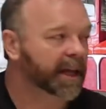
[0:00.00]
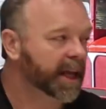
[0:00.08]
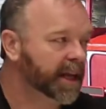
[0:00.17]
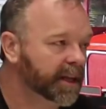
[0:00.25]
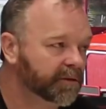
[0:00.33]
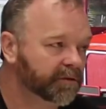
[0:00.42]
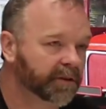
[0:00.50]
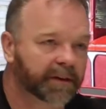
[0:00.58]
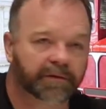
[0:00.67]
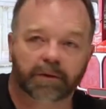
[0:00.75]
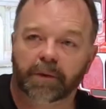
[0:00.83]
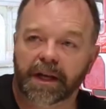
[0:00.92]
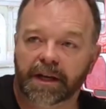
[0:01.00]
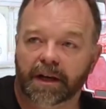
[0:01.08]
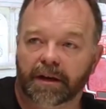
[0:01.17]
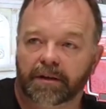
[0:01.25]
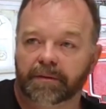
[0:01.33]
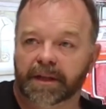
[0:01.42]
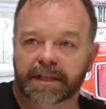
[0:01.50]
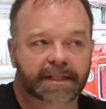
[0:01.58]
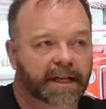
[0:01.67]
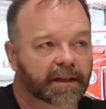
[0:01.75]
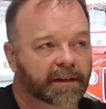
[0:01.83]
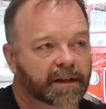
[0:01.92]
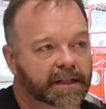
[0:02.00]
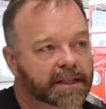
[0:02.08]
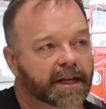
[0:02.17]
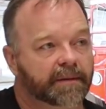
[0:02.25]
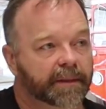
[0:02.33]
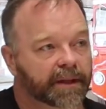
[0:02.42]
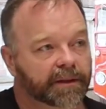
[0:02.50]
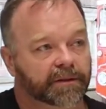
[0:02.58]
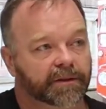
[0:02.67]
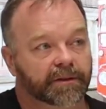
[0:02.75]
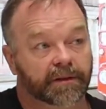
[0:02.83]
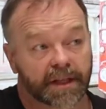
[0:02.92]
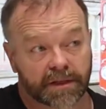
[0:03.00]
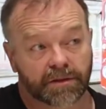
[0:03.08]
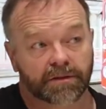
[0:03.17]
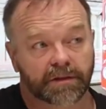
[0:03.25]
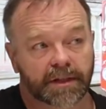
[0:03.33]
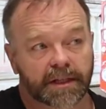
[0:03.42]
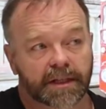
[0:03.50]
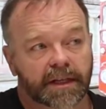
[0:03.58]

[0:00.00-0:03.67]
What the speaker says: getting in front of a window where the sunlight's coming through is good.